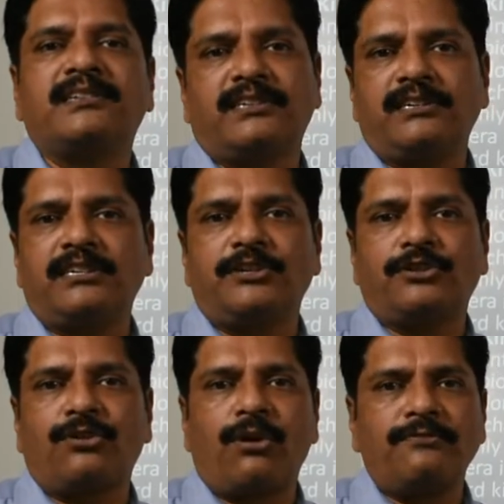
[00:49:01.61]

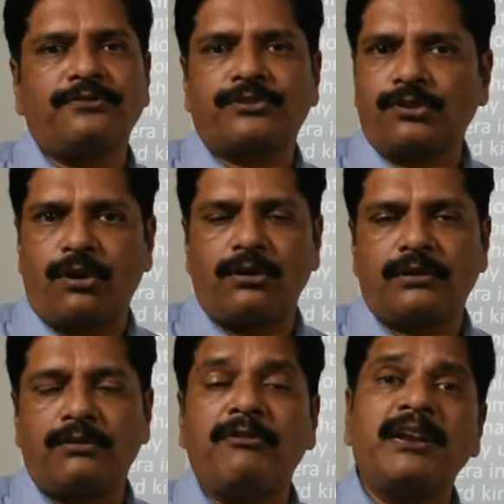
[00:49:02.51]
concentration of
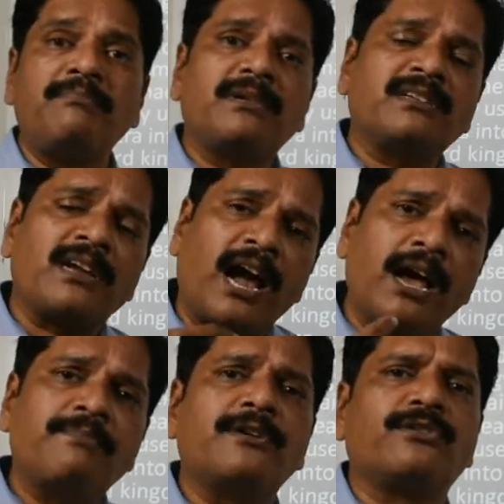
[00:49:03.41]
salt, very much
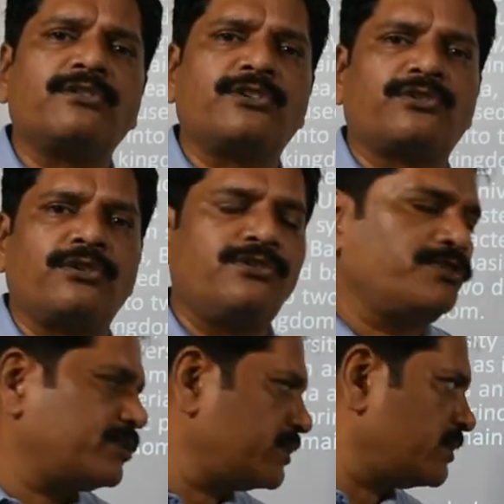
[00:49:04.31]
hypertonic
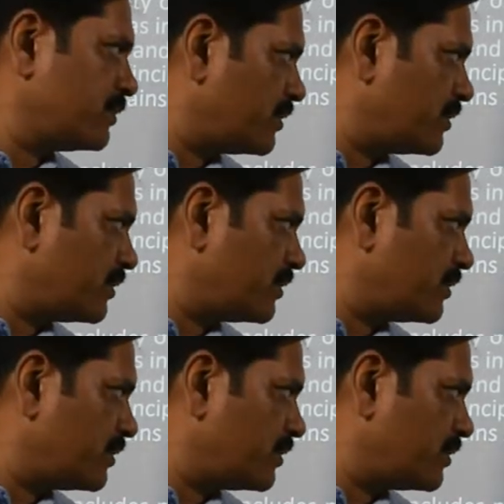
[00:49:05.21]
solution.